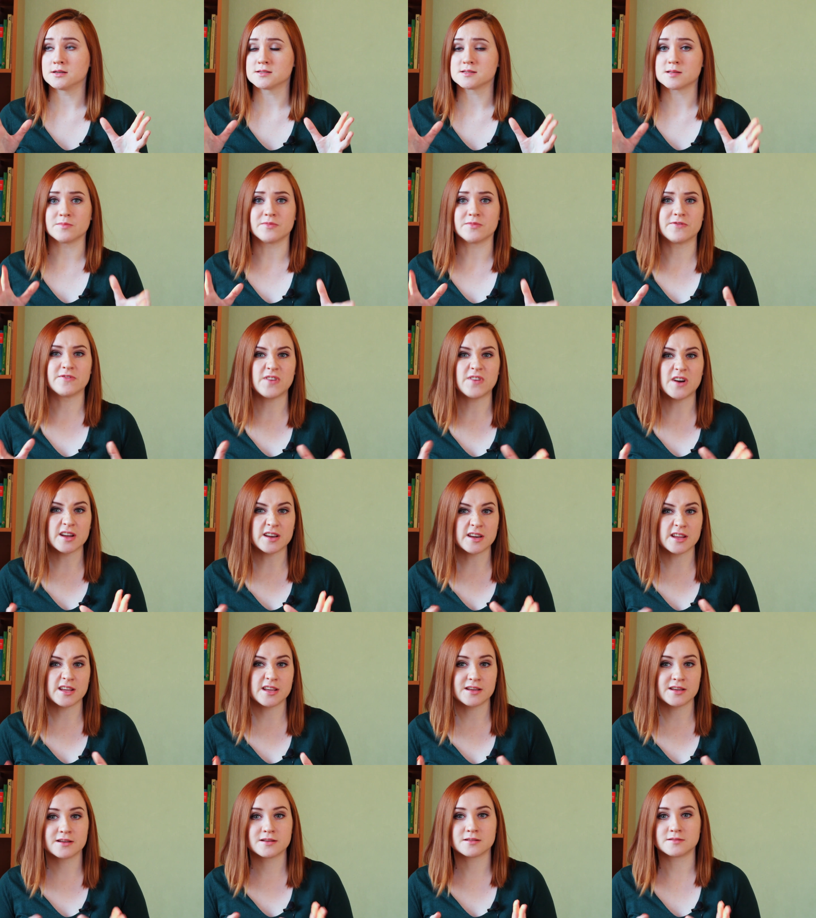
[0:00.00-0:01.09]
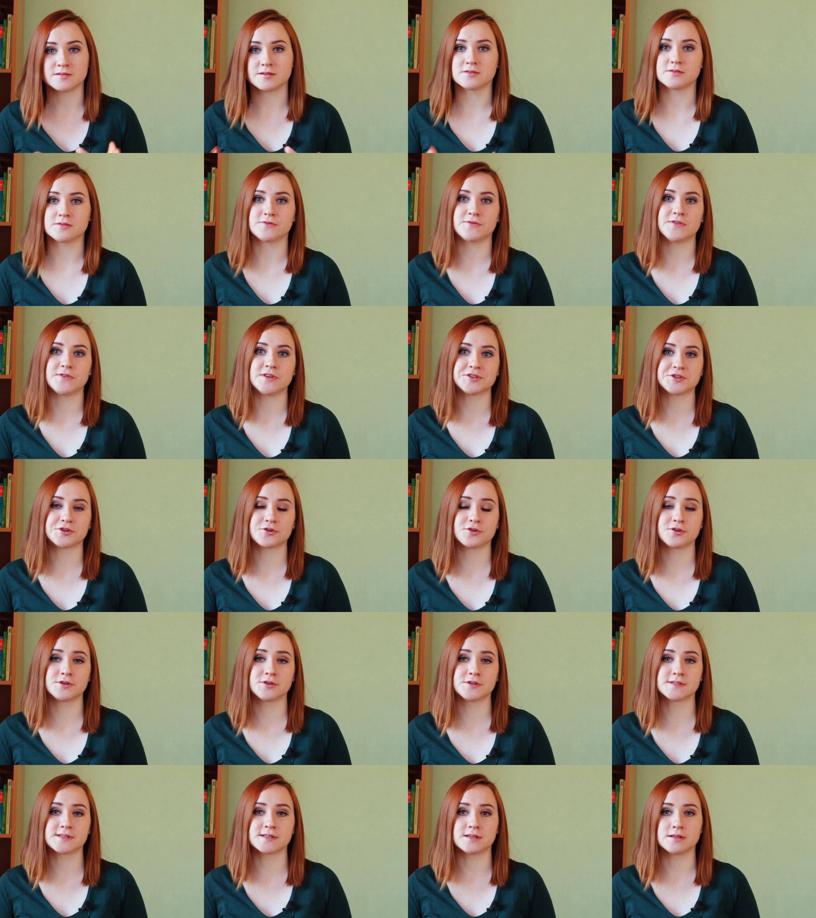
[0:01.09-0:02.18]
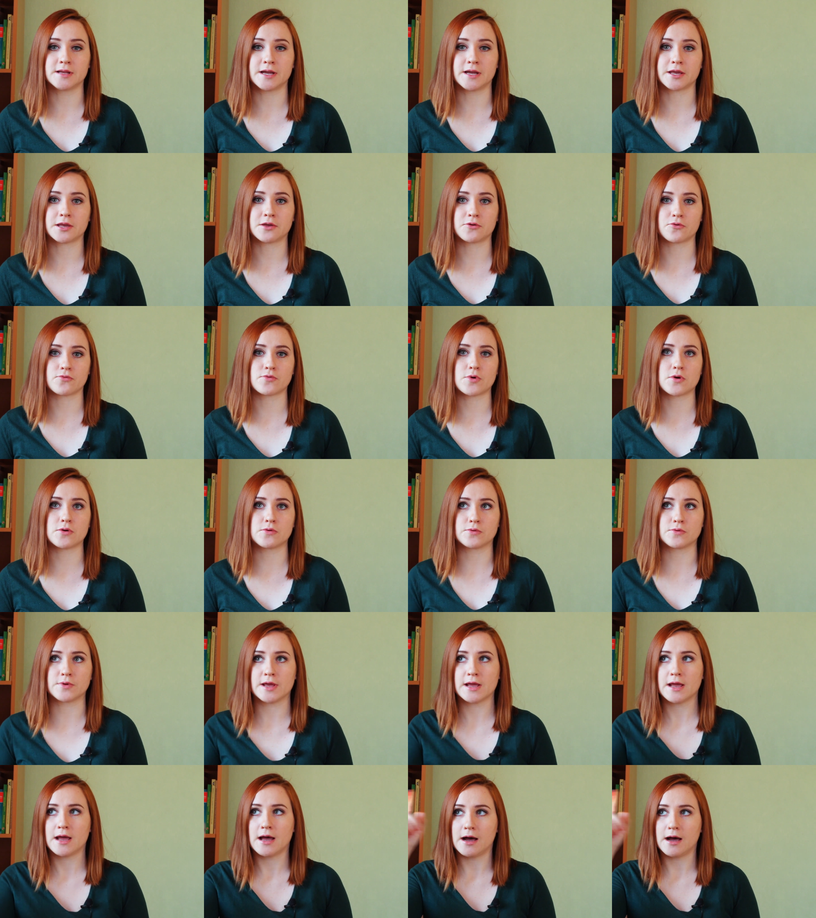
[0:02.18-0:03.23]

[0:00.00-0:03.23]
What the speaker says: some funny little features like your own